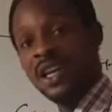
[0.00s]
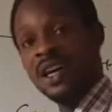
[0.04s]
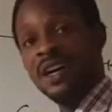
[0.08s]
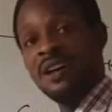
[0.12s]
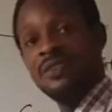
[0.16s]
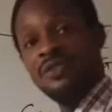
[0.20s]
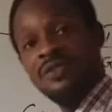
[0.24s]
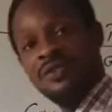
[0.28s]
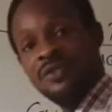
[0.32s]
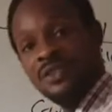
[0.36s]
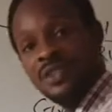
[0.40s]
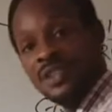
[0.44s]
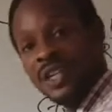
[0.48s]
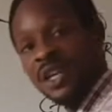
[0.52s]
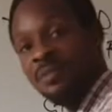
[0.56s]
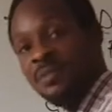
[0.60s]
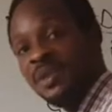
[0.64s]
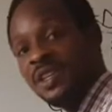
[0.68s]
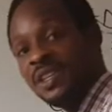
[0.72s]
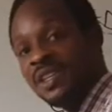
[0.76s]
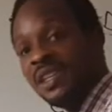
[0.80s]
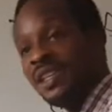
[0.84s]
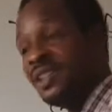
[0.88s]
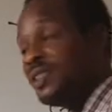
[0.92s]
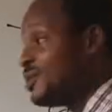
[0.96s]
have
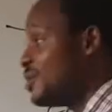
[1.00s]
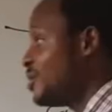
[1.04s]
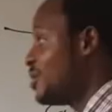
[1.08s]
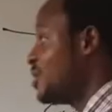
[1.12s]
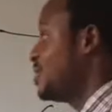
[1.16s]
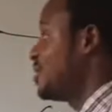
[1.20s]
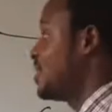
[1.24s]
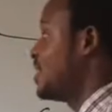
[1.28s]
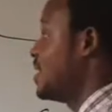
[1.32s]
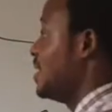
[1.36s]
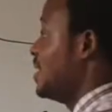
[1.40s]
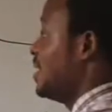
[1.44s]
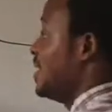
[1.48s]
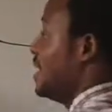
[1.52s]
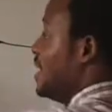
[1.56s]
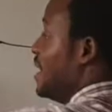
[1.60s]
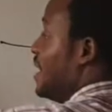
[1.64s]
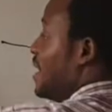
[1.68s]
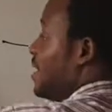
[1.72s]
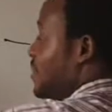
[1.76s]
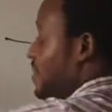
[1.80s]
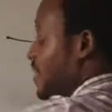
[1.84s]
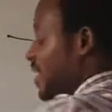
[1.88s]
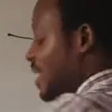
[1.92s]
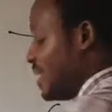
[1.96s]
debit entries,
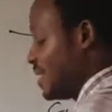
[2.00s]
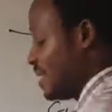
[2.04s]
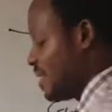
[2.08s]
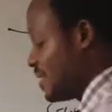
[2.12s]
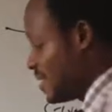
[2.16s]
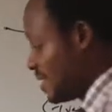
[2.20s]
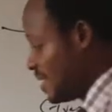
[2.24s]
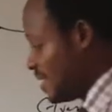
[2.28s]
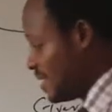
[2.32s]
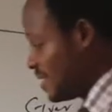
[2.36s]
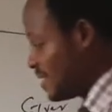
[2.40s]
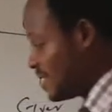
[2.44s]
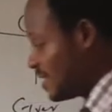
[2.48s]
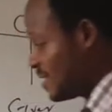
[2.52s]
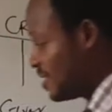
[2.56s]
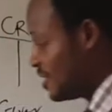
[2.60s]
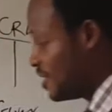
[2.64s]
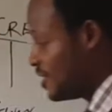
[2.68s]
left hand side,